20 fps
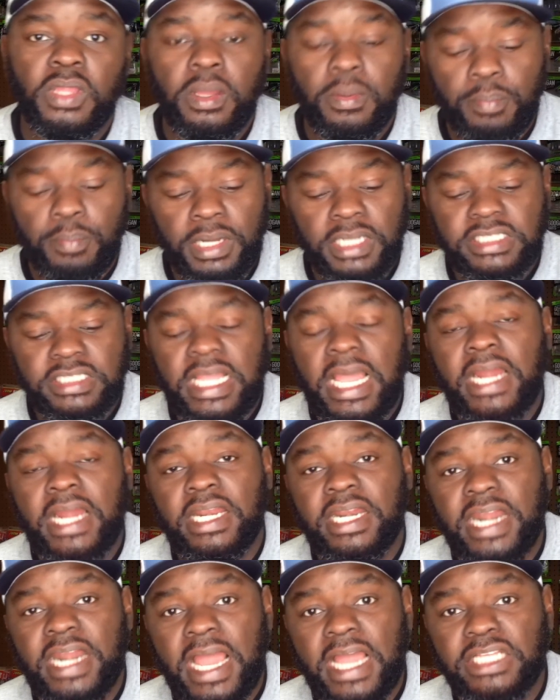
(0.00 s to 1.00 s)
But it's got a
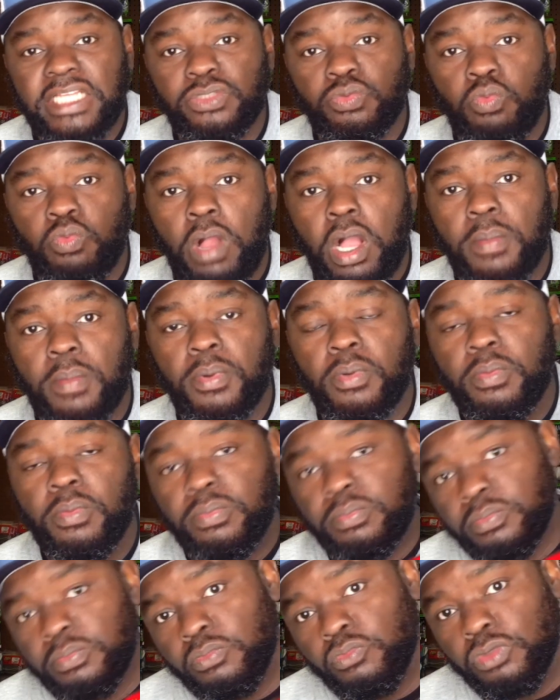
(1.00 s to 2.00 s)
nice wobble,
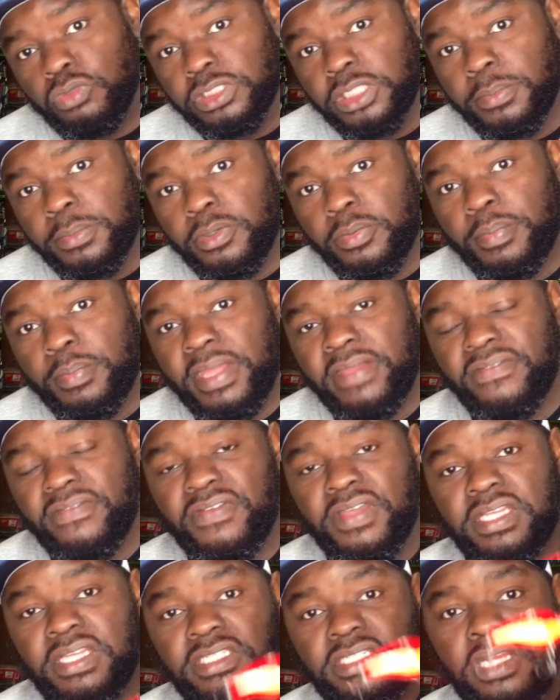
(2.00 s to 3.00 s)
resembling a bait
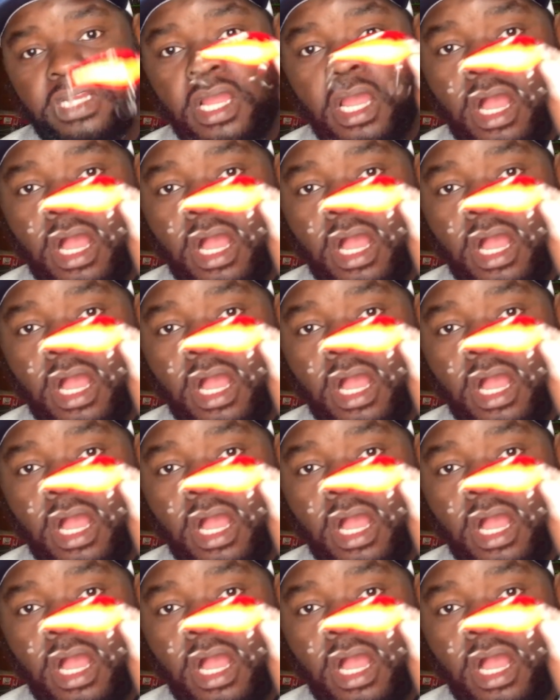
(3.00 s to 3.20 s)
fish.